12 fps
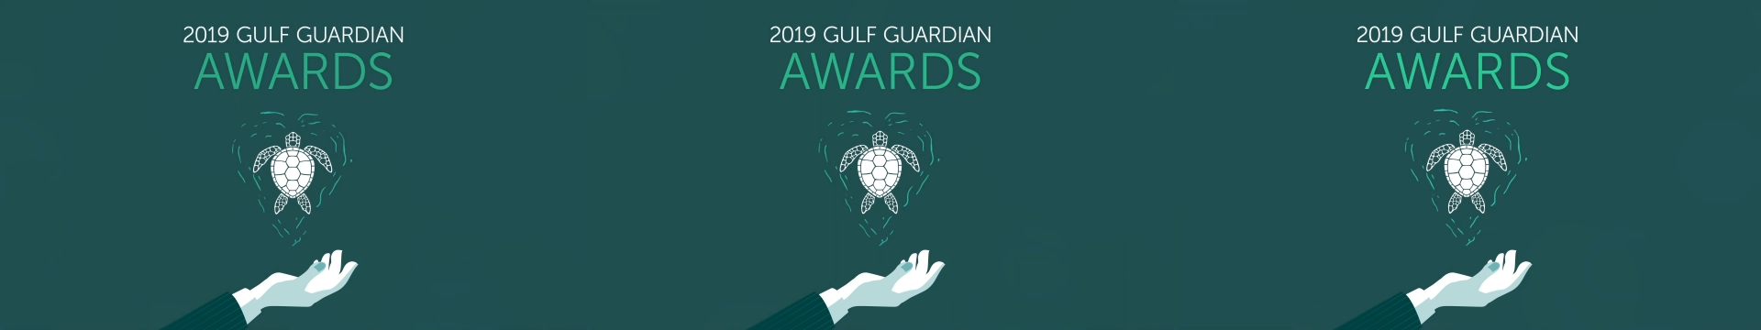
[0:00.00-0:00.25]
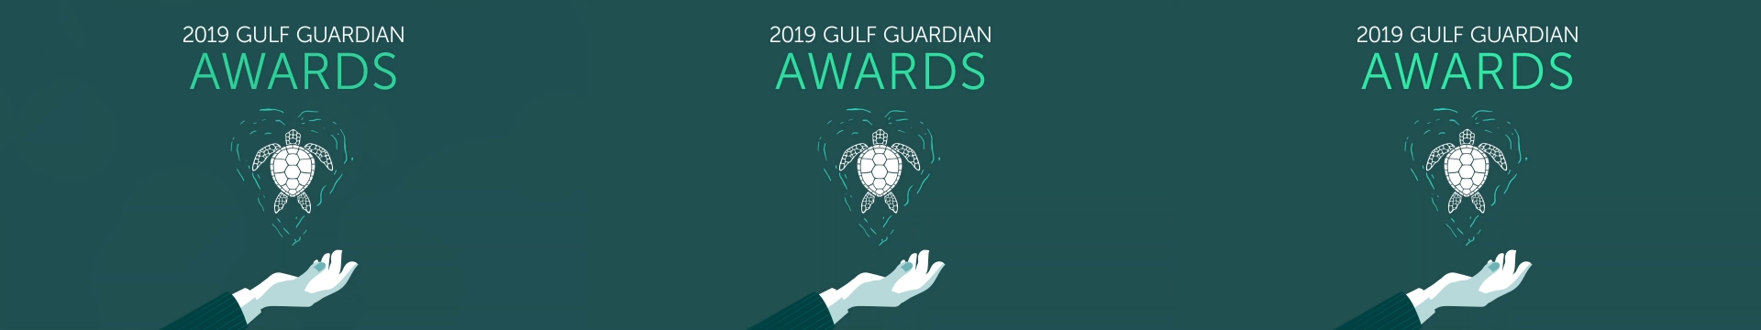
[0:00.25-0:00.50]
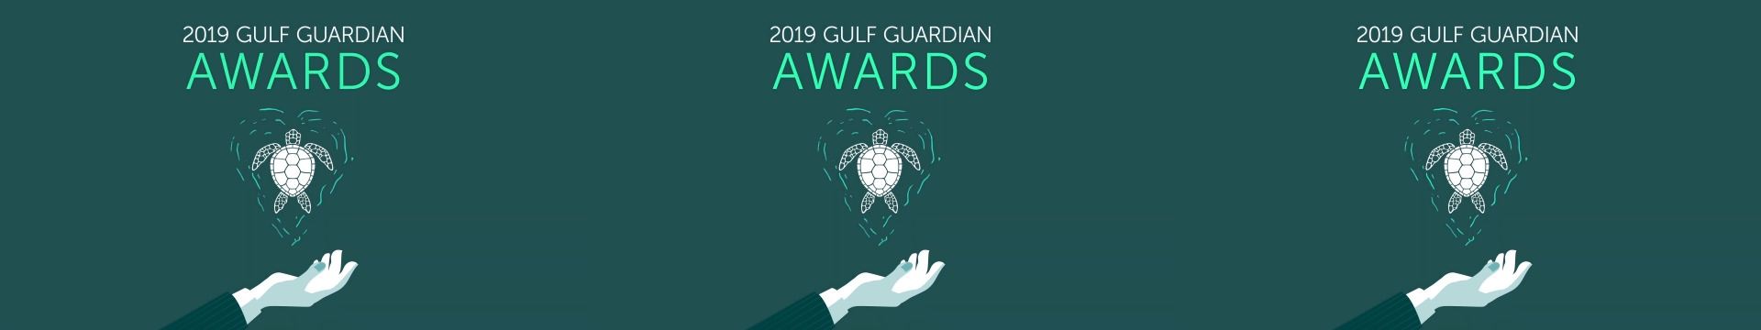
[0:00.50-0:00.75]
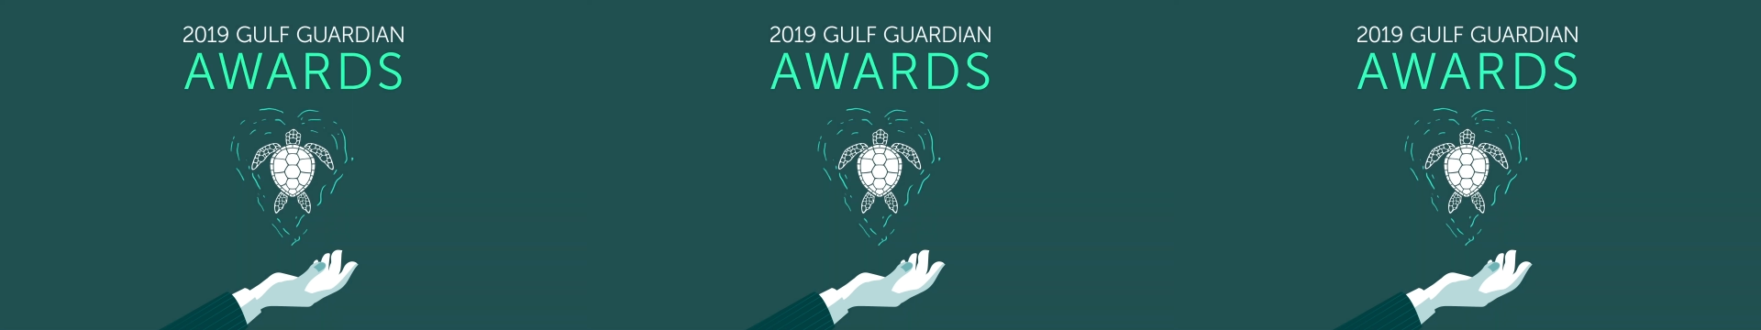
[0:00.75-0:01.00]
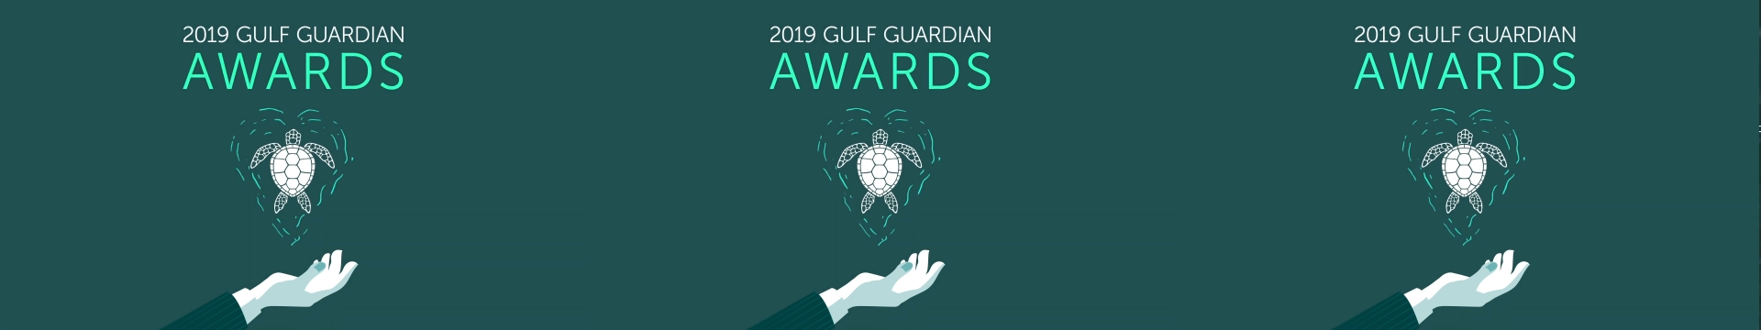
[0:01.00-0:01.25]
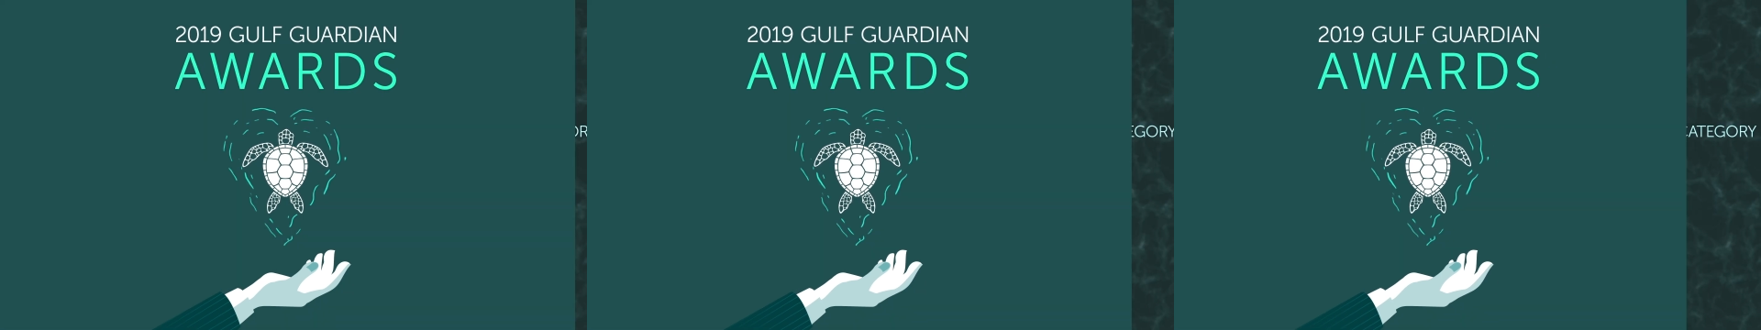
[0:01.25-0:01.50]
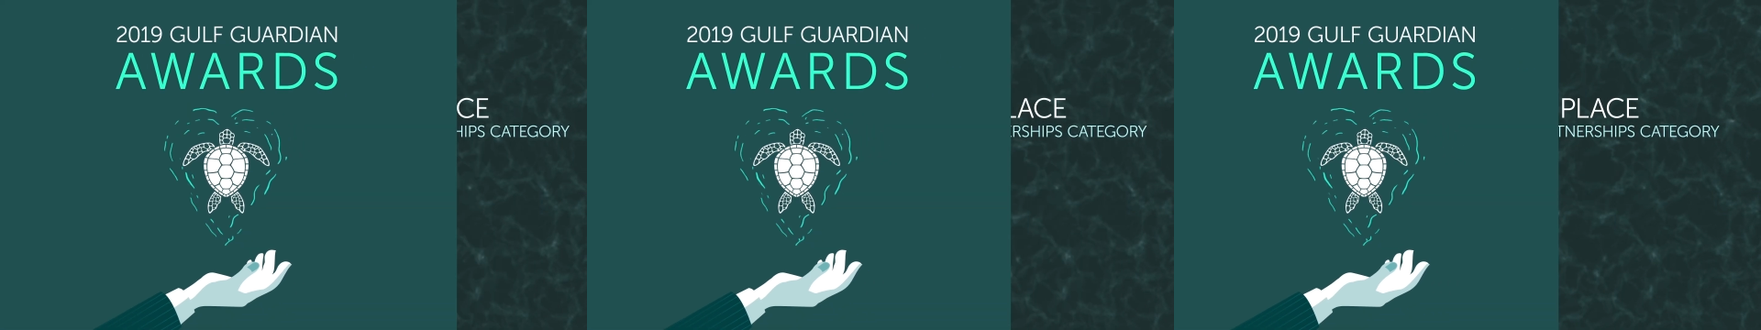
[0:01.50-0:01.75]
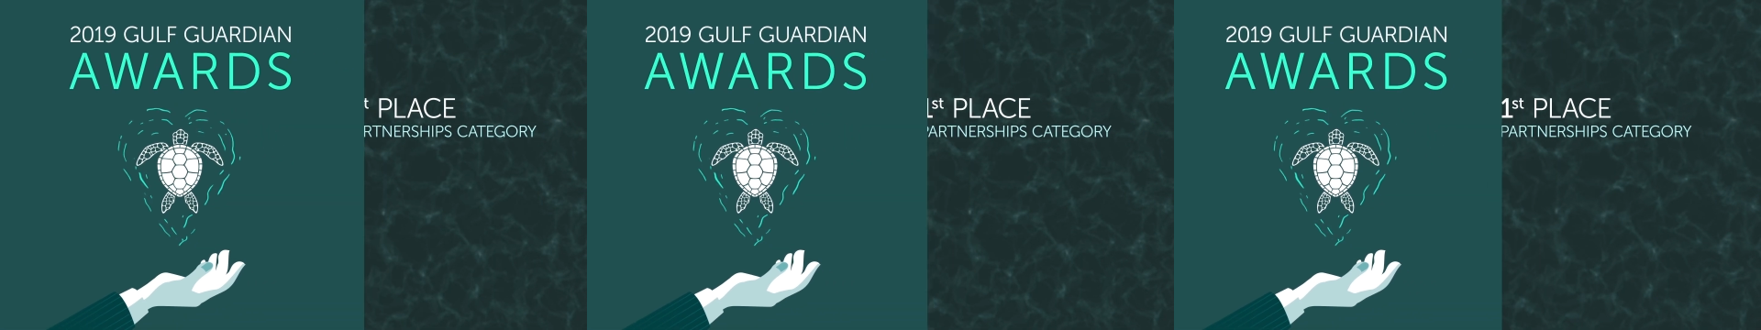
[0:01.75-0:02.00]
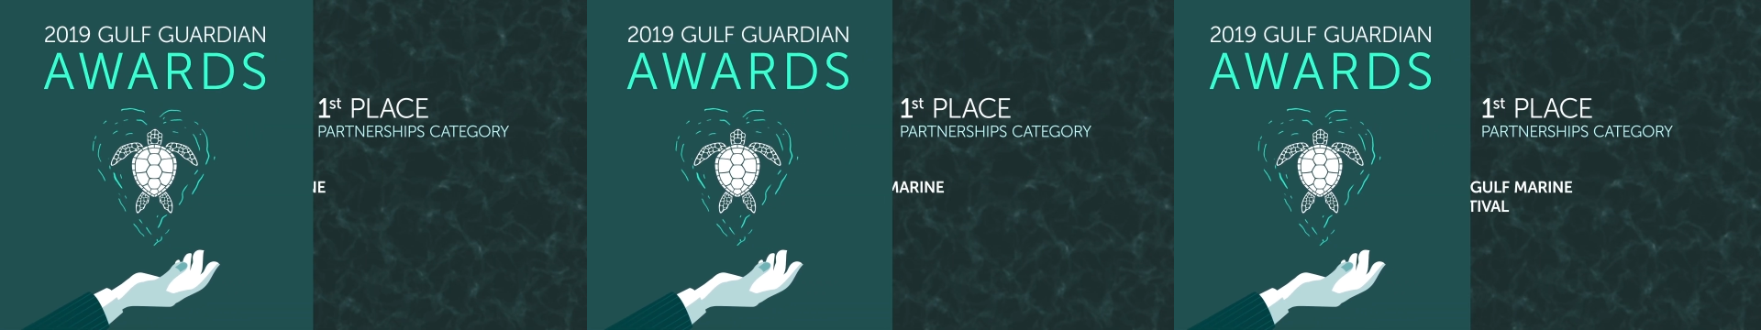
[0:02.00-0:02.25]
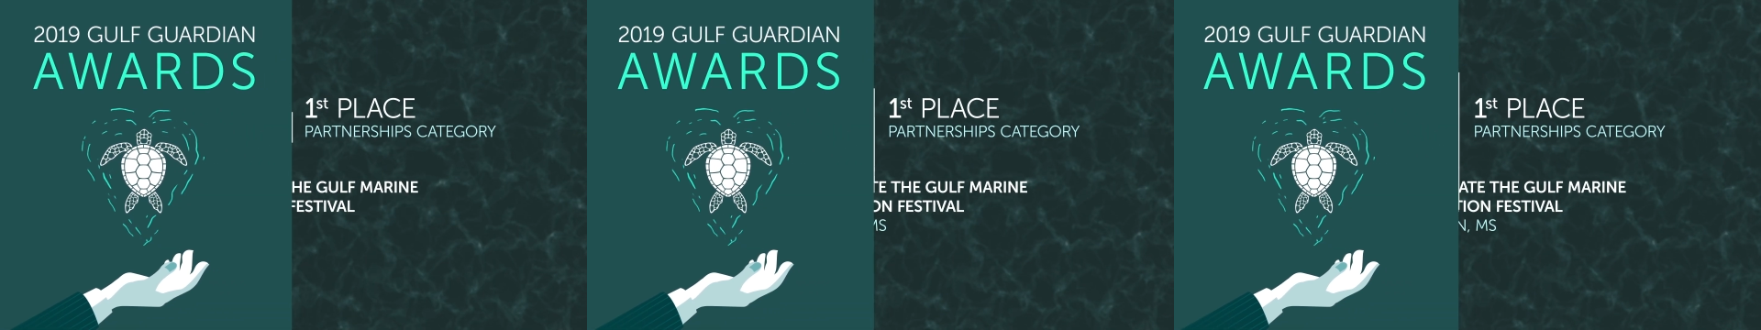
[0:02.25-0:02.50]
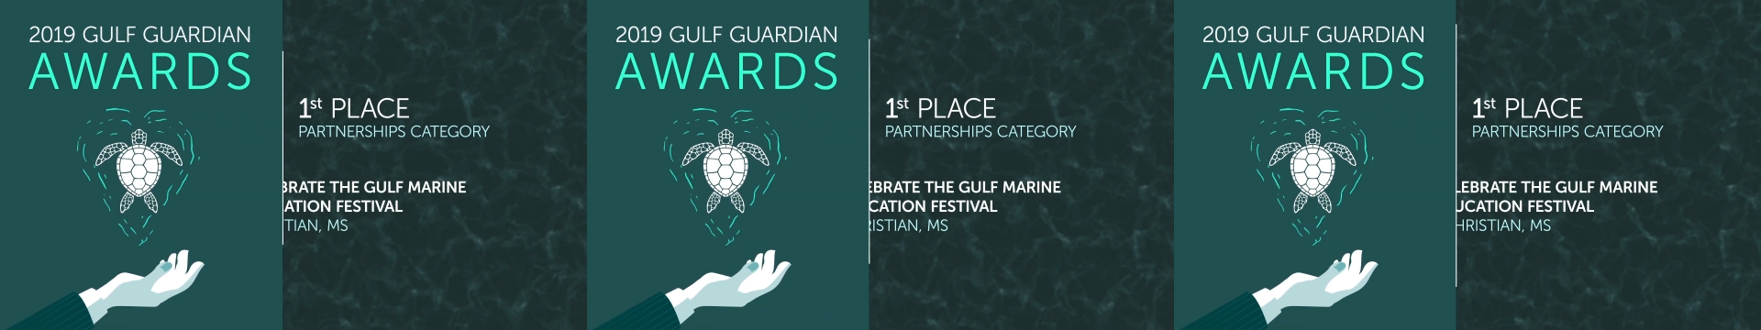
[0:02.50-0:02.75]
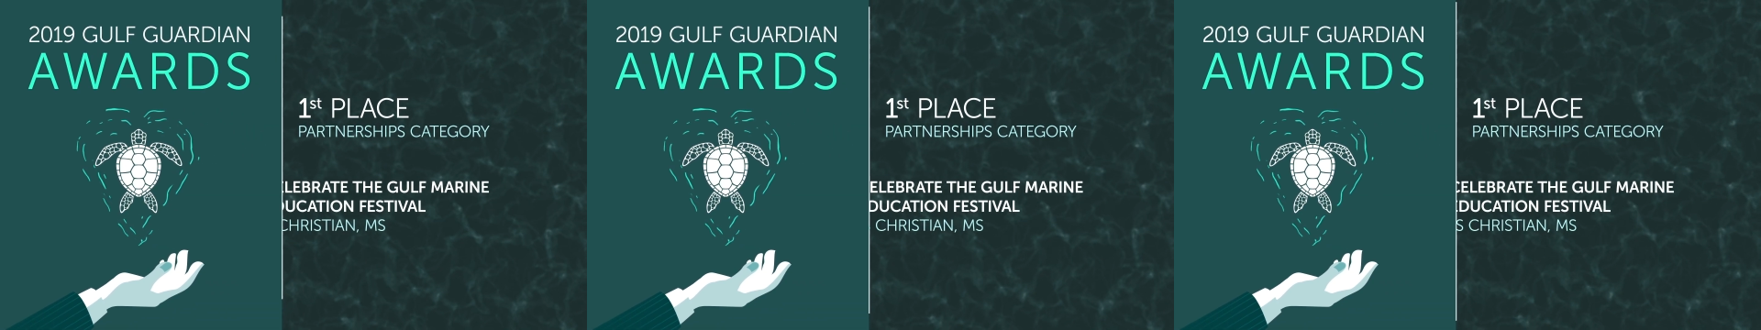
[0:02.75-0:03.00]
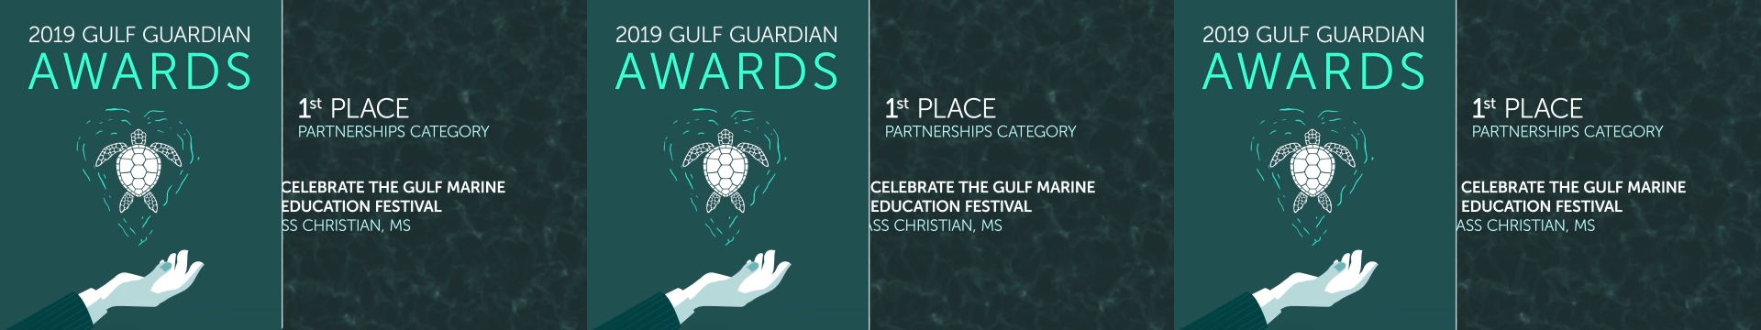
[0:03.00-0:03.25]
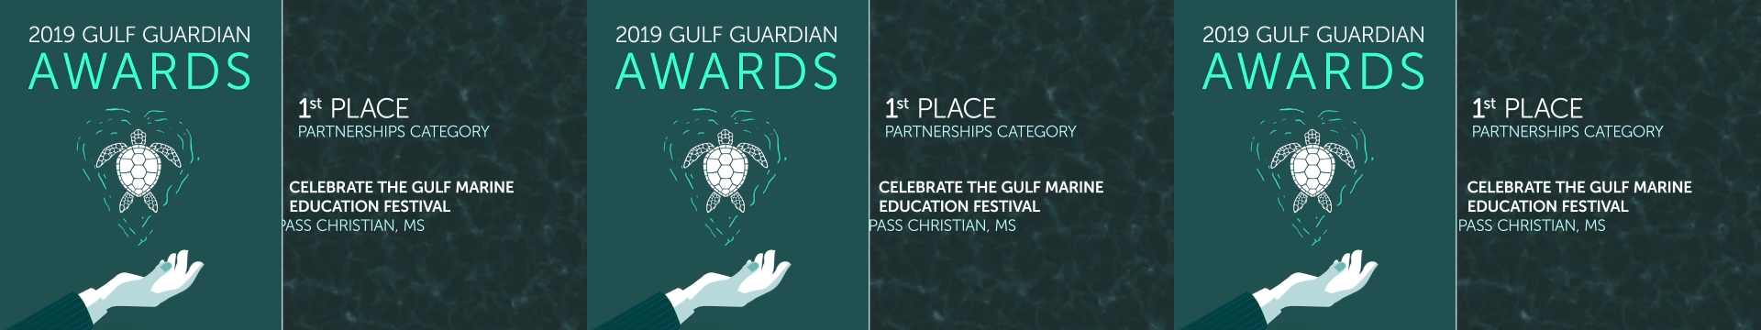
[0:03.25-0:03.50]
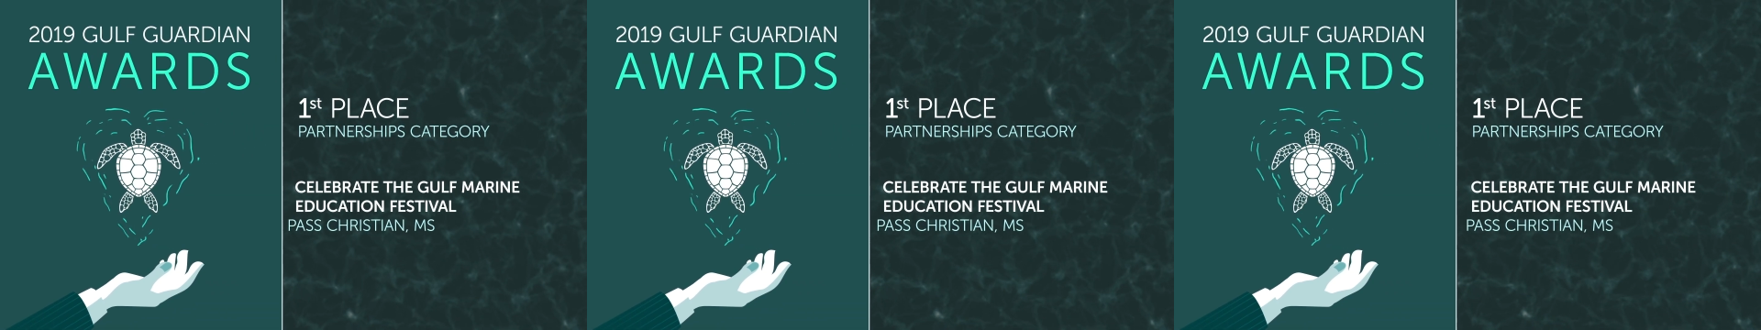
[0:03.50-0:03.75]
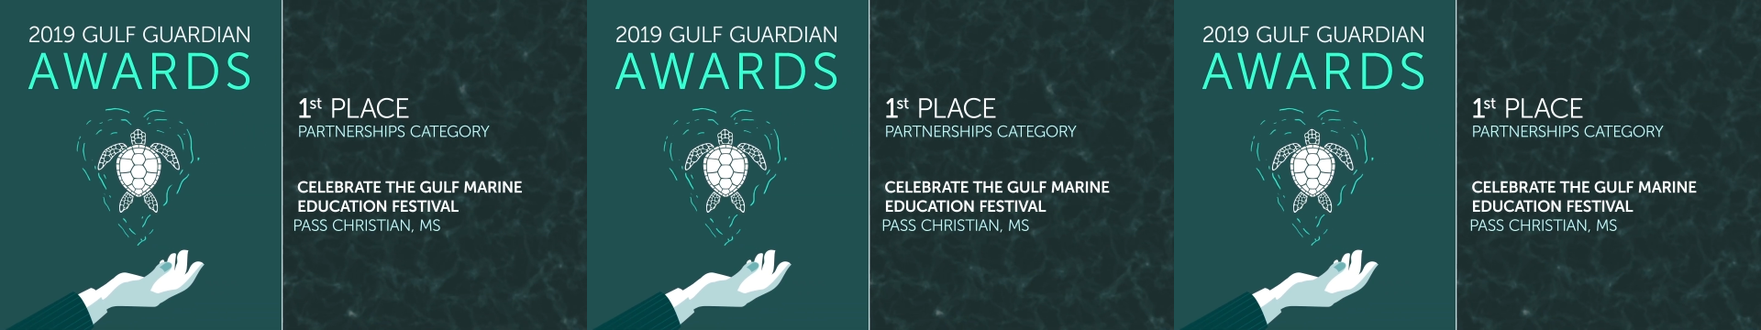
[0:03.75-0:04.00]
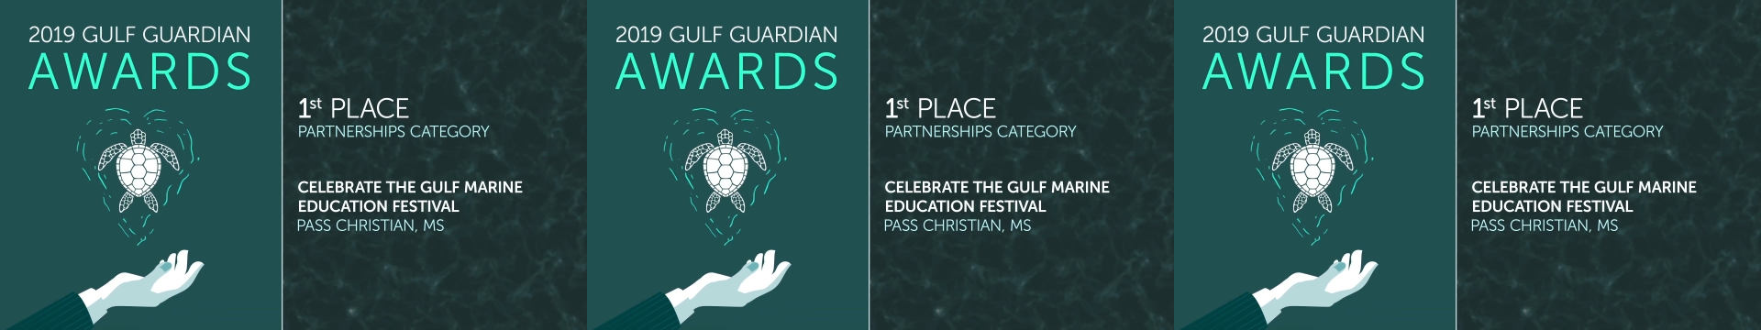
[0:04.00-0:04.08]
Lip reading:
Nobody's mouth can be seen.